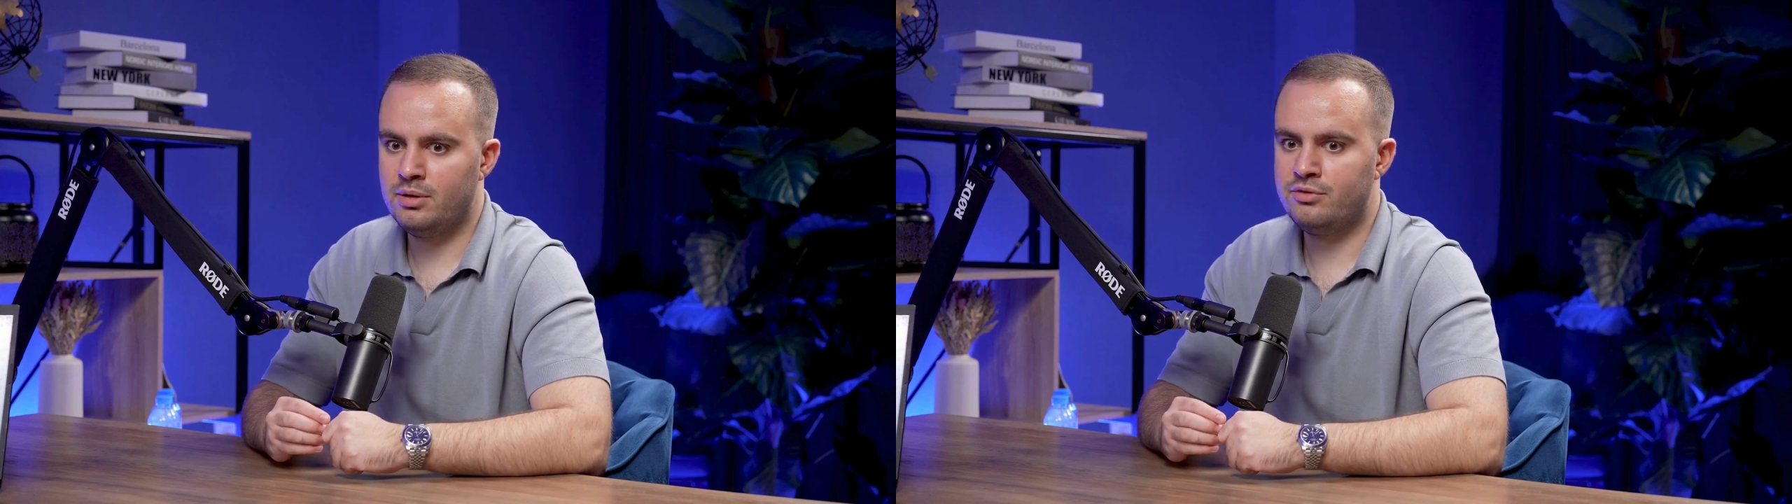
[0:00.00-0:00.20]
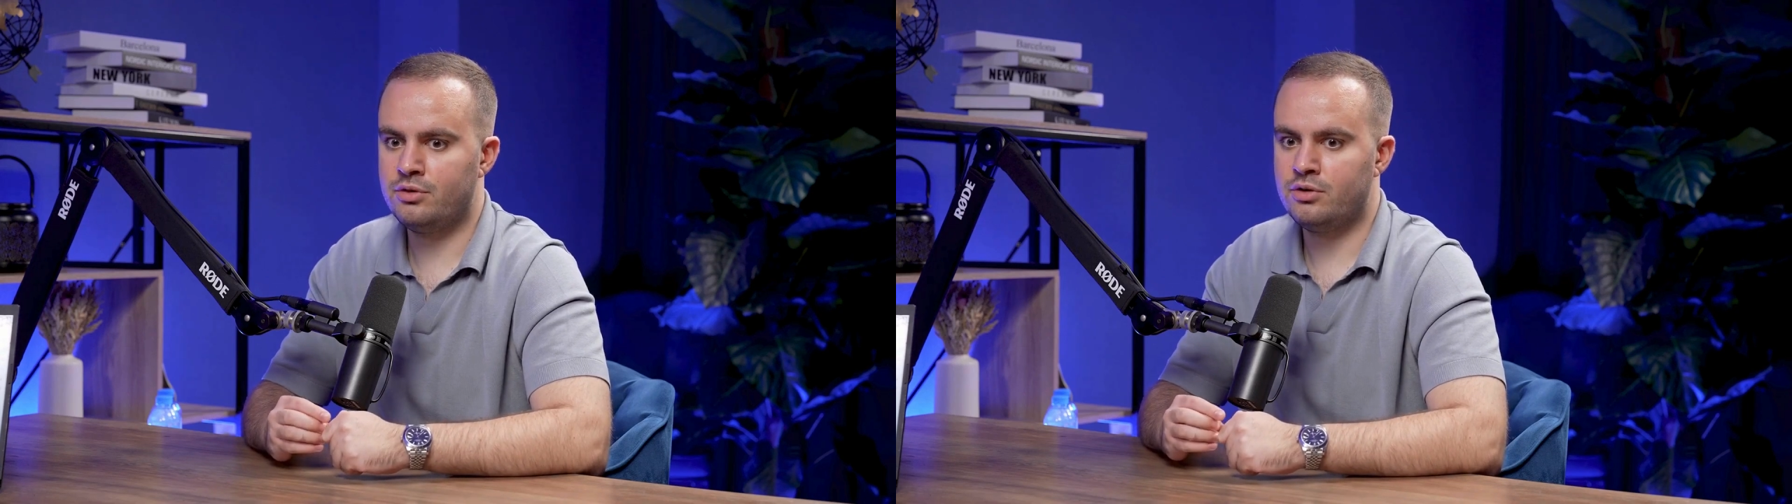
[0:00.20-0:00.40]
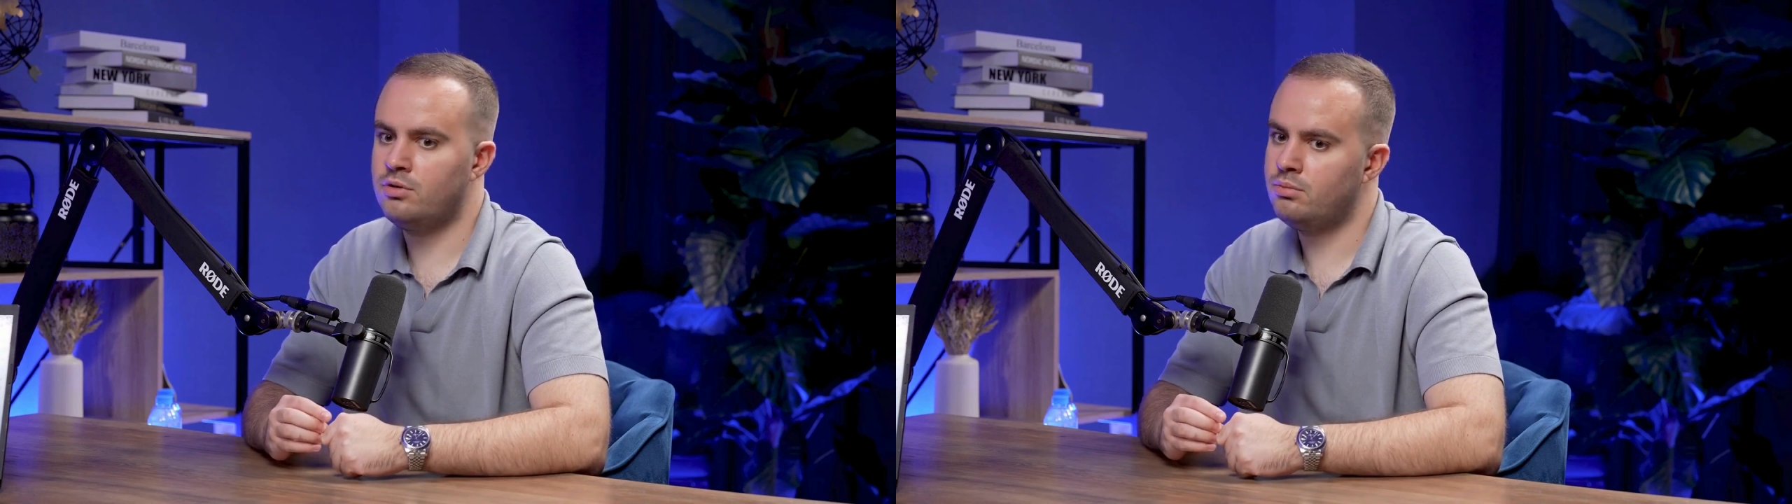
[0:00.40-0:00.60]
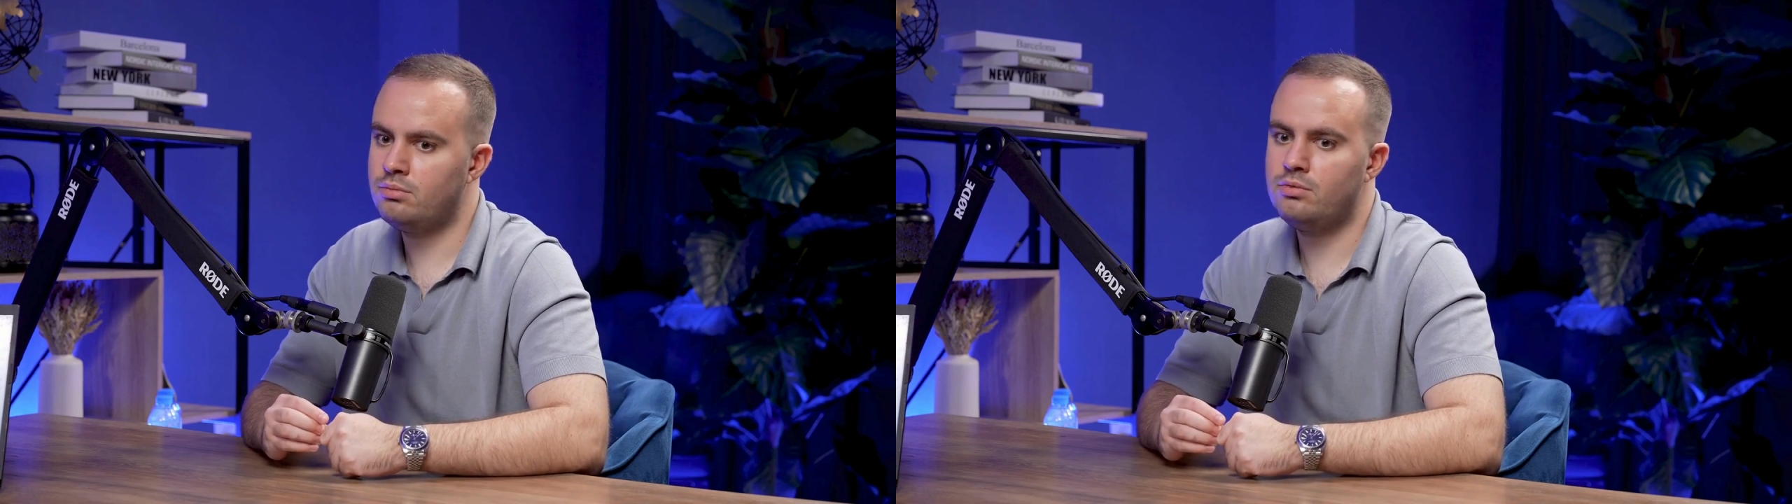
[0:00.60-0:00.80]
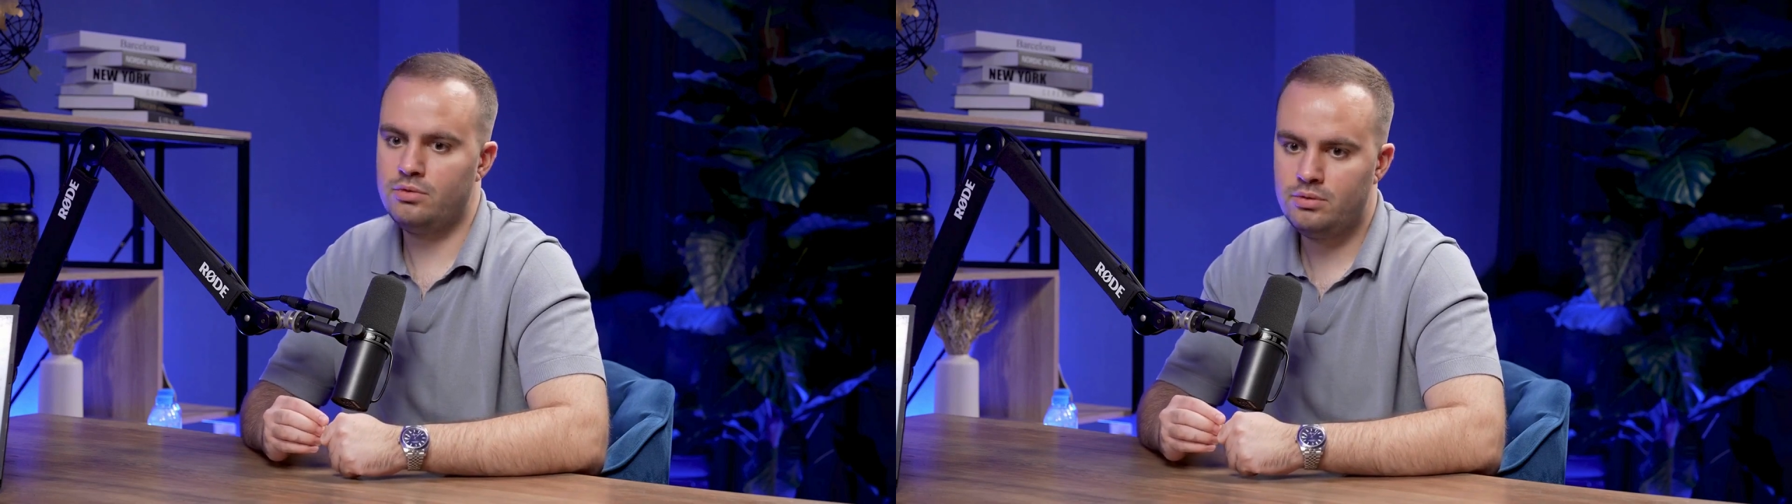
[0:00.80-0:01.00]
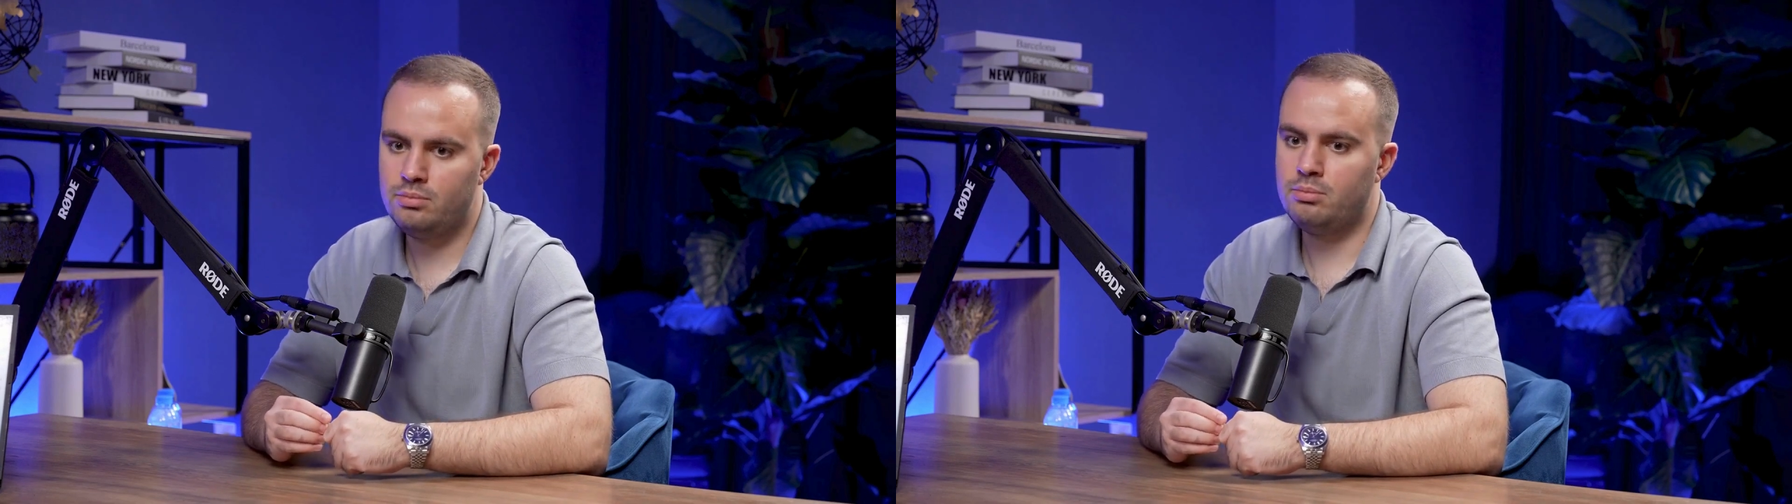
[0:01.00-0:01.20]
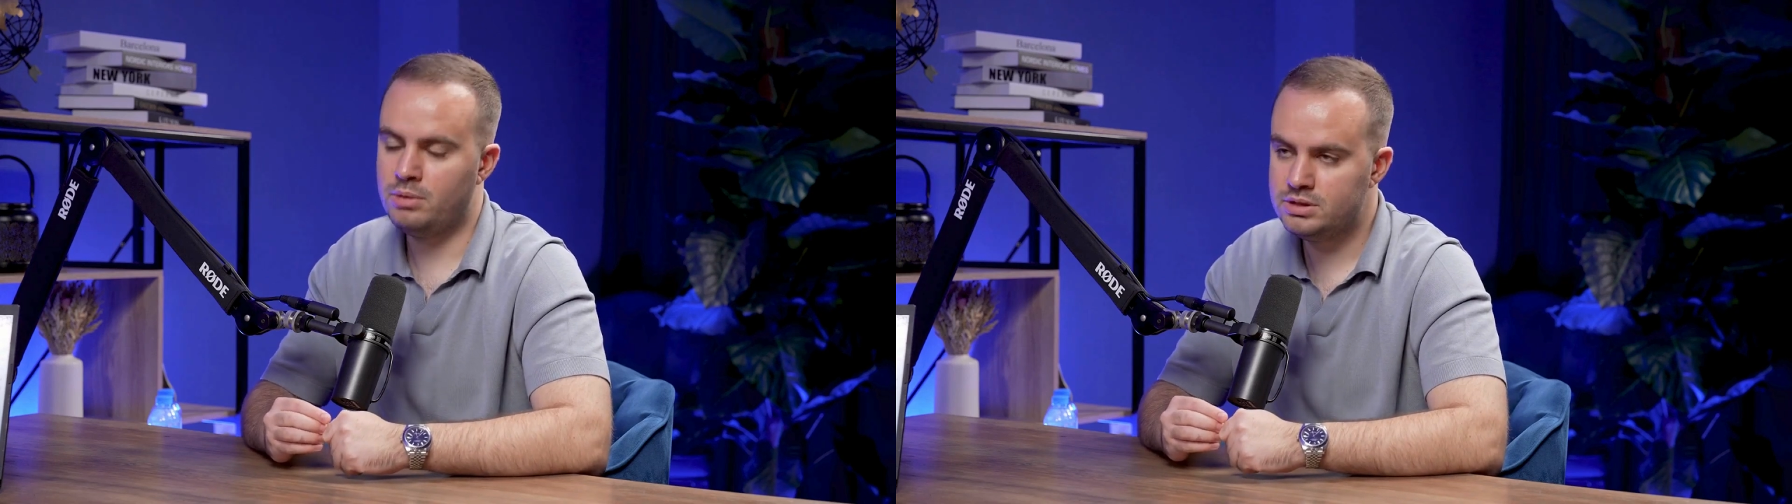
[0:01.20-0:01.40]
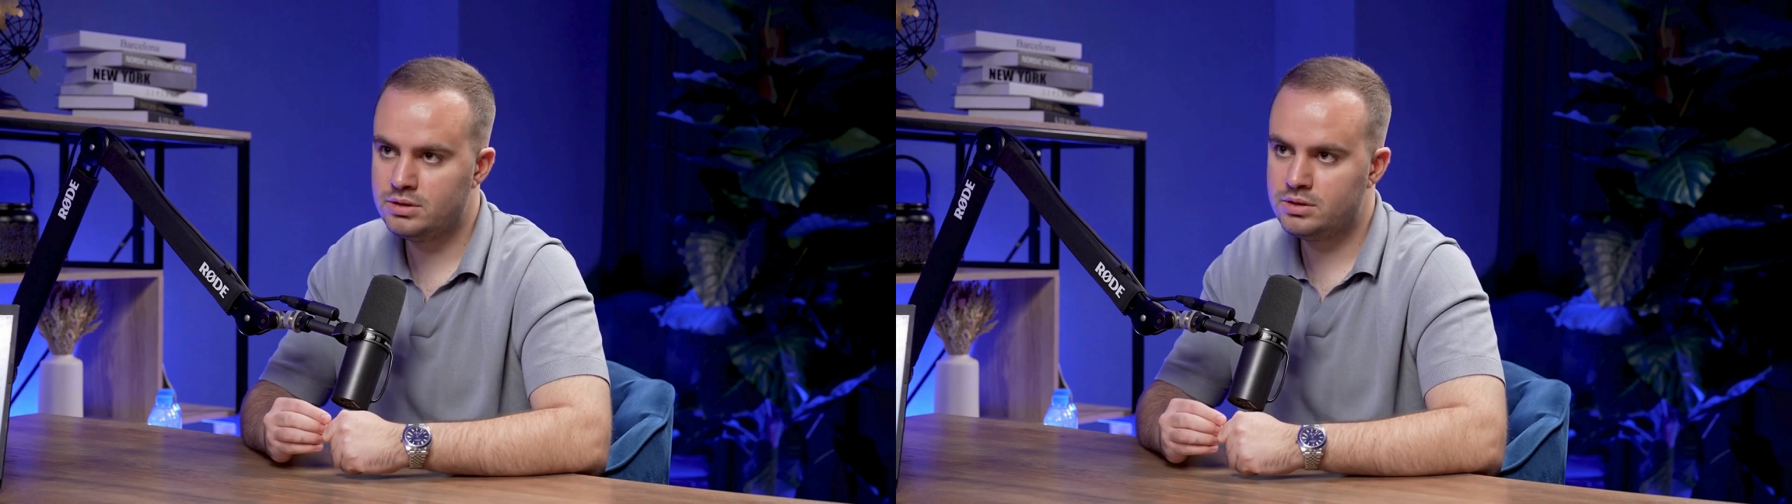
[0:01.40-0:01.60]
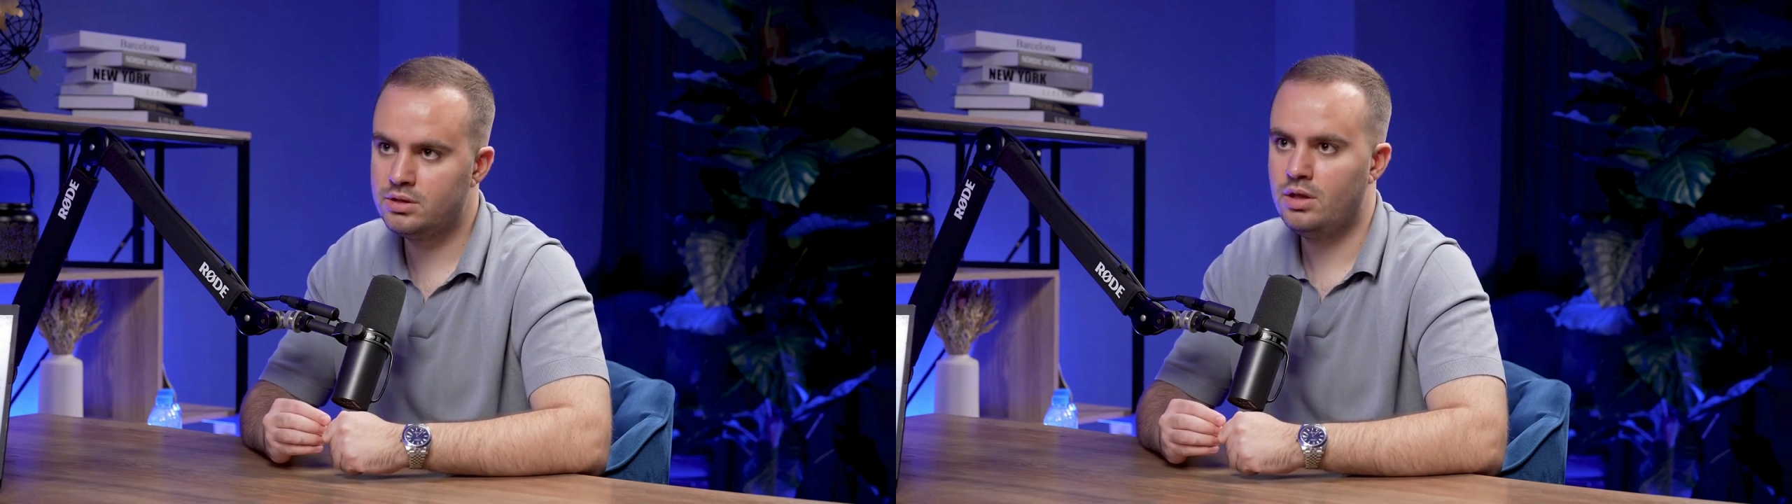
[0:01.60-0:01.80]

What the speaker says: after months,